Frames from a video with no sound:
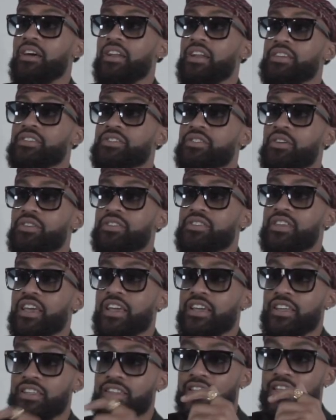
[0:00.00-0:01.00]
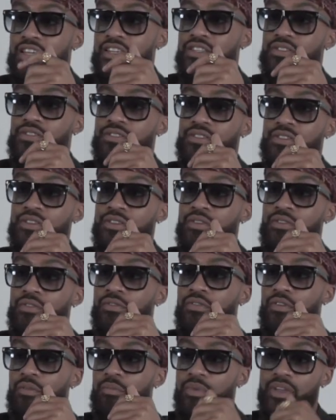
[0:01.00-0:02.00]
they start taking things
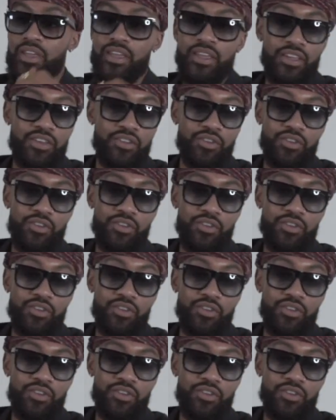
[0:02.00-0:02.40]
from me,